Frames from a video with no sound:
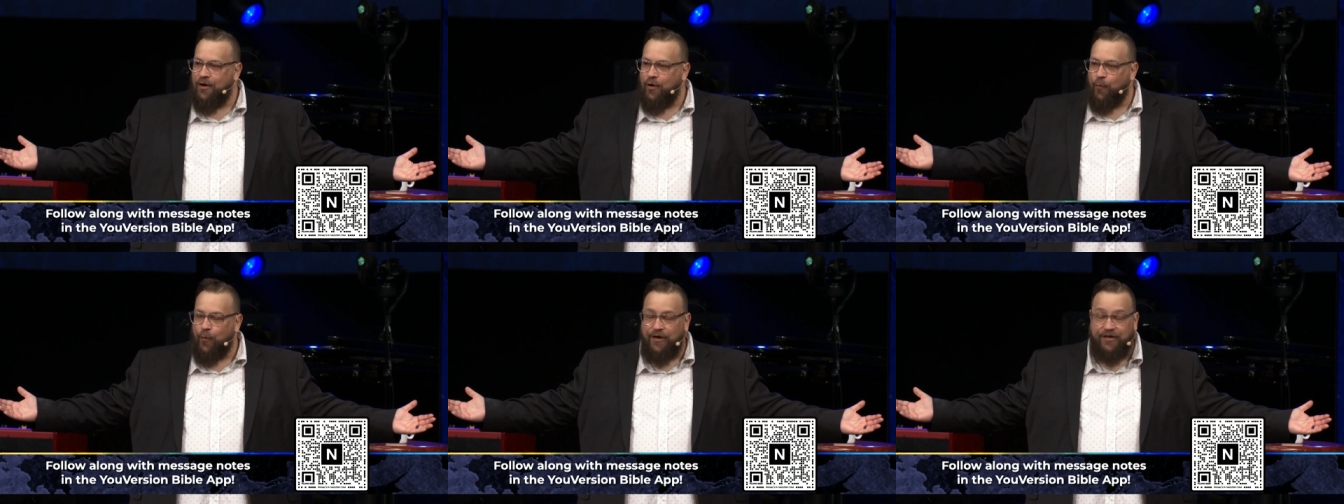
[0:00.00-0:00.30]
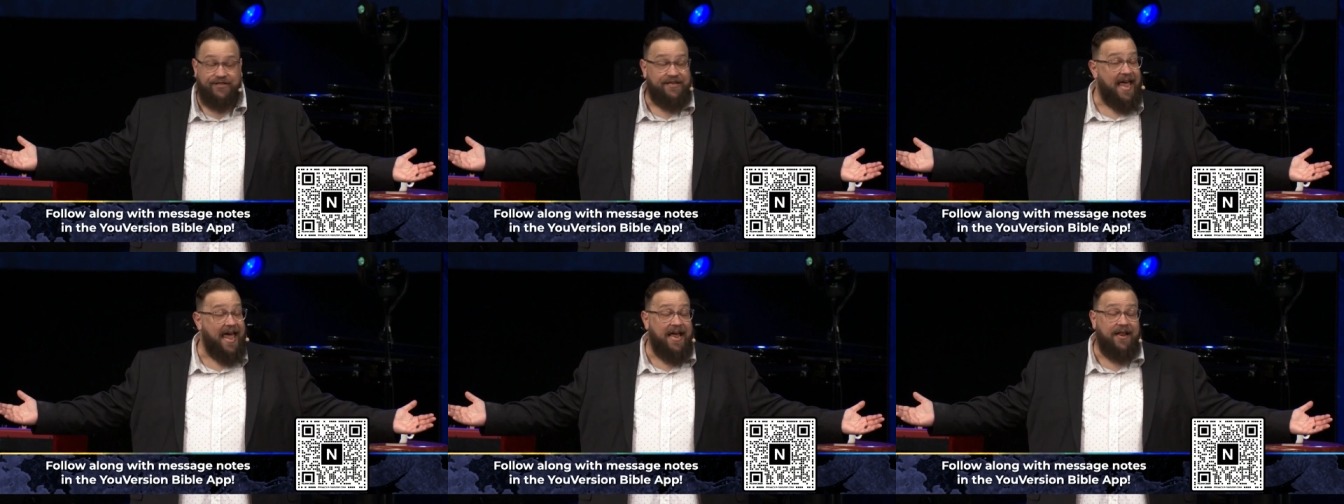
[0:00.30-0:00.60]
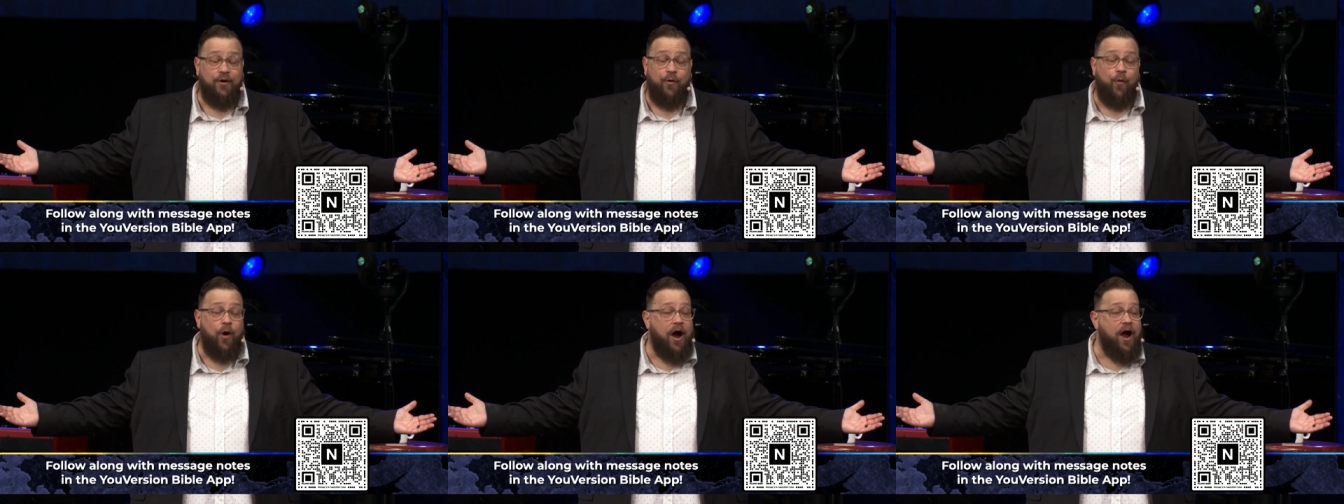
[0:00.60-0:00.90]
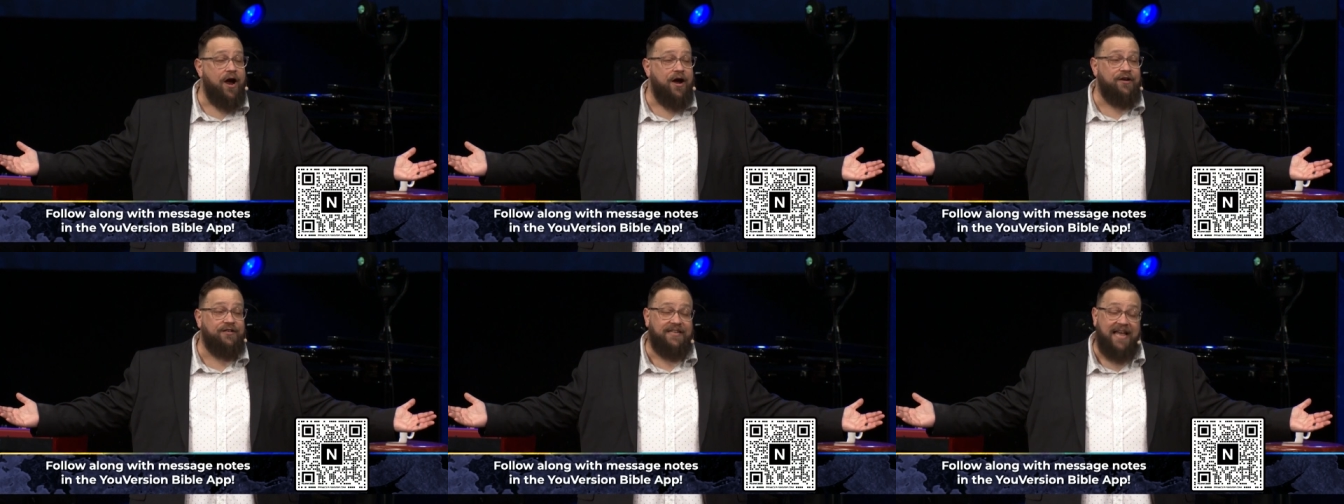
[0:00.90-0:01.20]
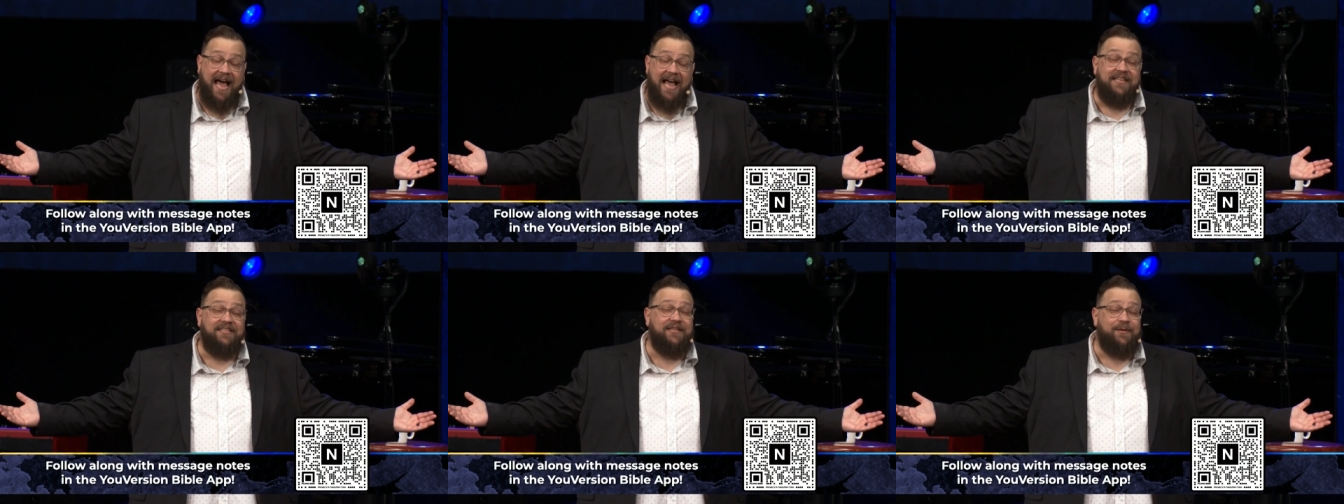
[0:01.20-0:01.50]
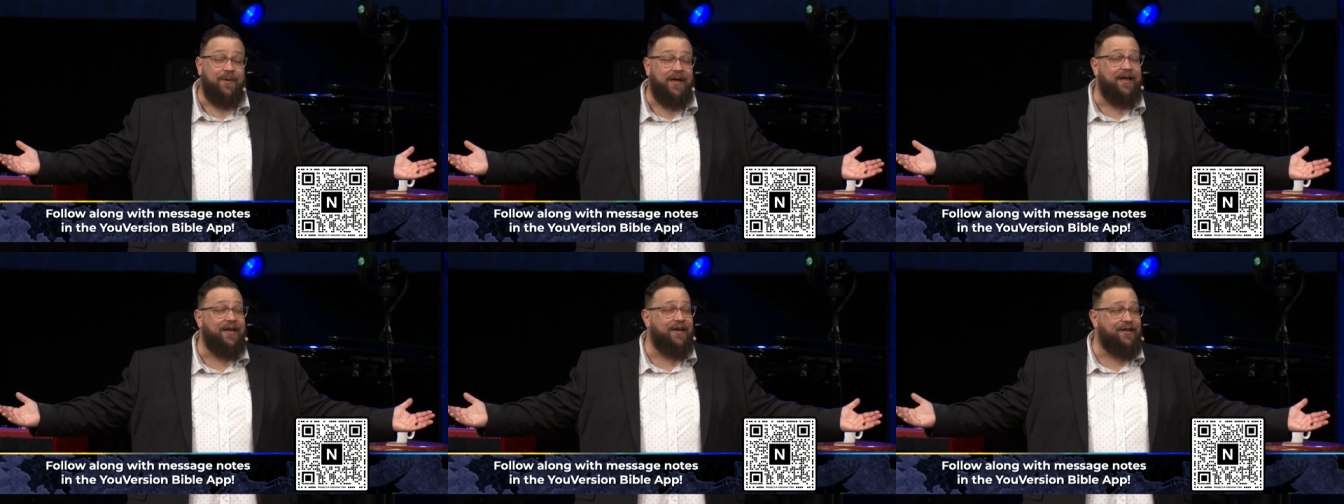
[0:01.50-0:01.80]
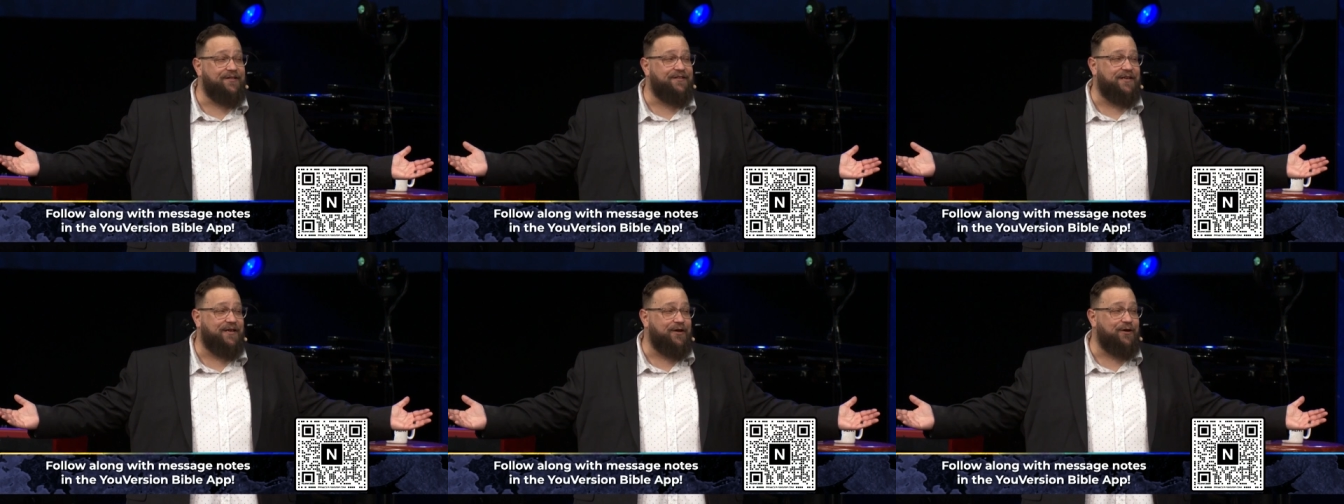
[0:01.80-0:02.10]
We sang the words. Has he been
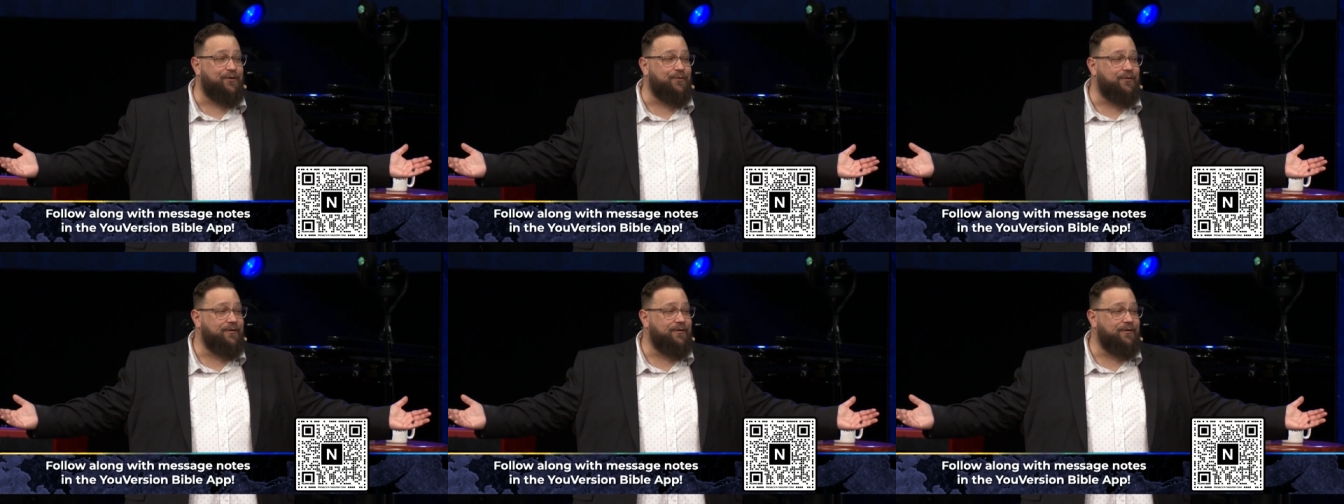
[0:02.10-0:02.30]
good to you?